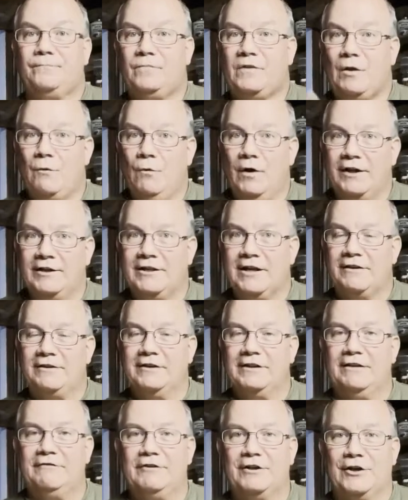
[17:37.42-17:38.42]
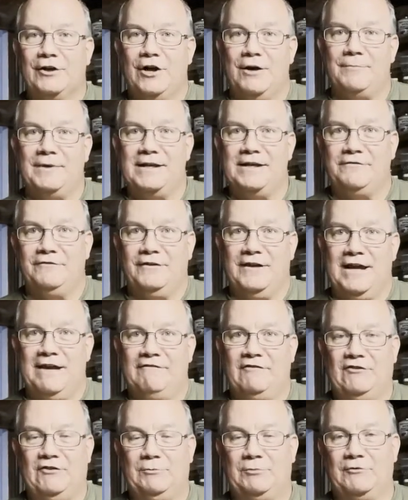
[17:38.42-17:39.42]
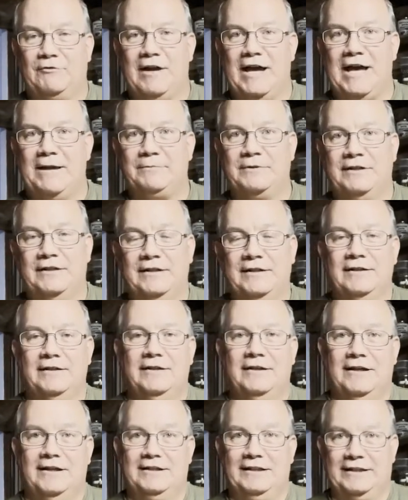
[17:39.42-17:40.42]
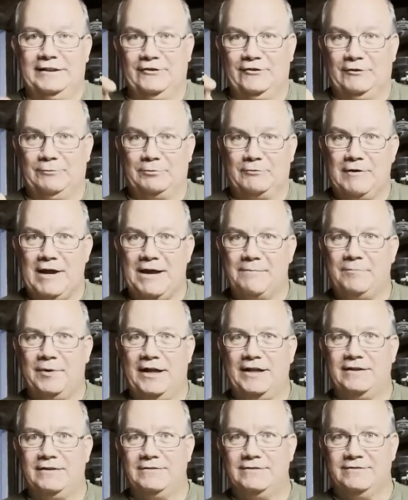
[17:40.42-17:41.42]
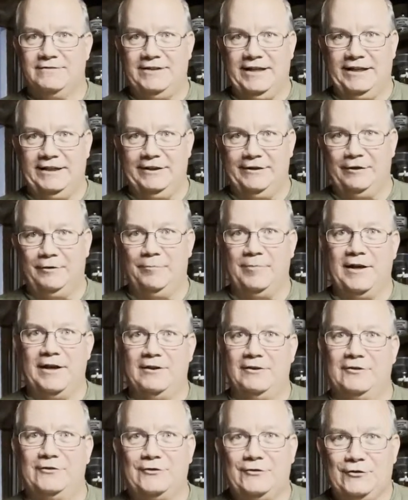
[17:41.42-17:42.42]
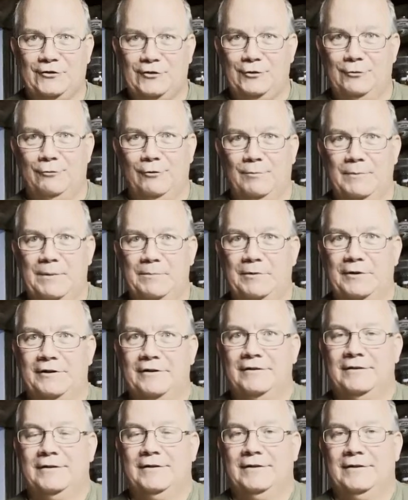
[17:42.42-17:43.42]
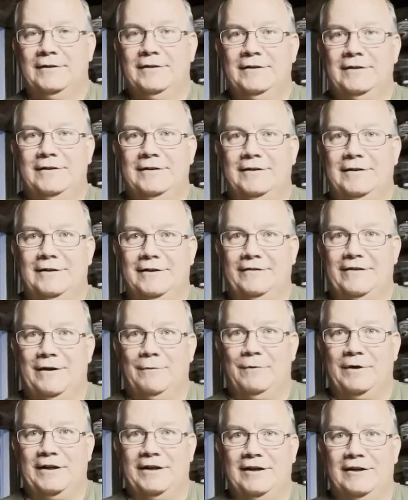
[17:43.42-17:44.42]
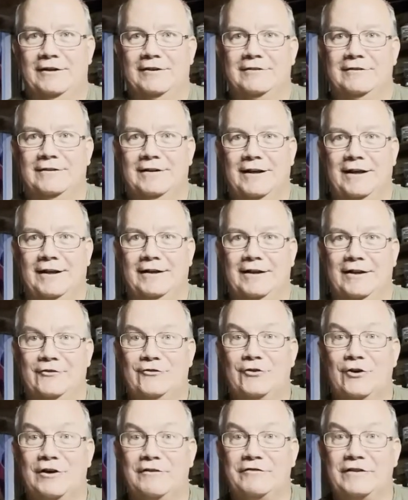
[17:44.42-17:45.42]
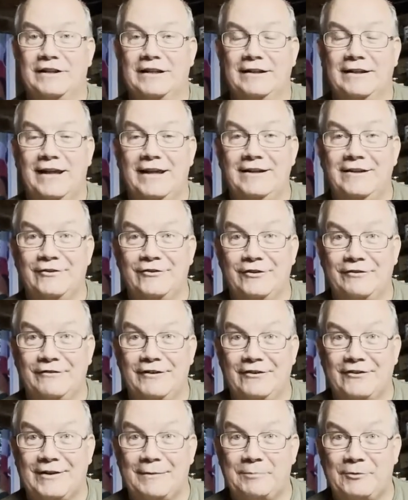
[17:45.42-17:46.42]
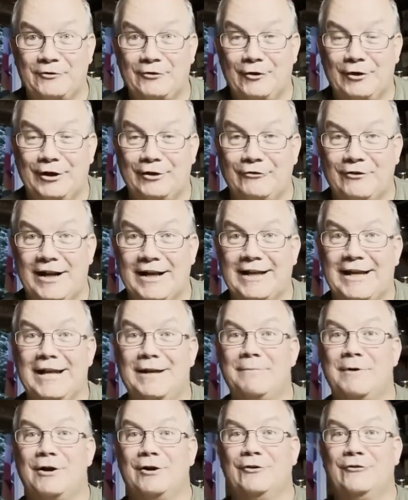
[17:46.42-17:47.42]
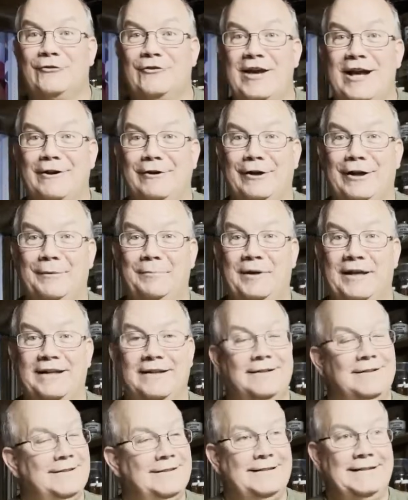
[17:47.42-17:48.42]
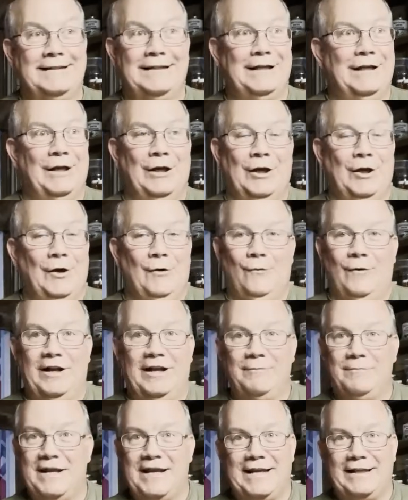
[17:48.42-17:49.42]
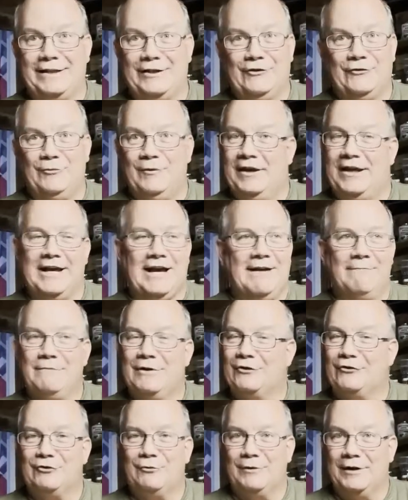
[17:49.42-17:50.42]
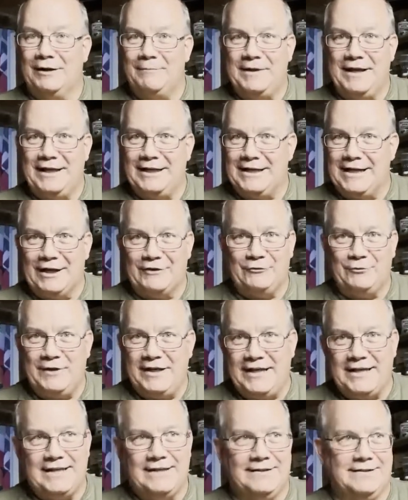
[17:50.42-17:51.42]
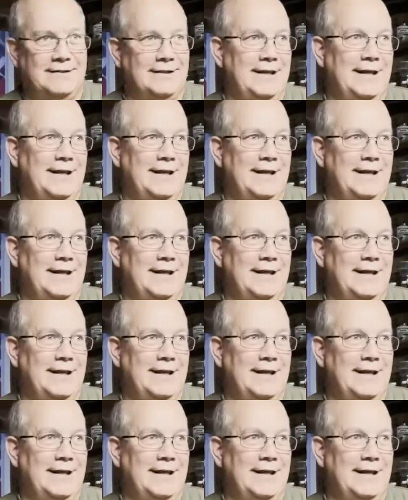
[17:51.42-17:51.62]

While you're down there leaving a comment, if you haven't subscribed, click the subscribe button, ding the little bell so you remember uh, that we're here. And uh, sorry for the lateness of this episode. I try to get them out on Saturday, but we didn't make it this week. I'm not sure we're going to make it next week.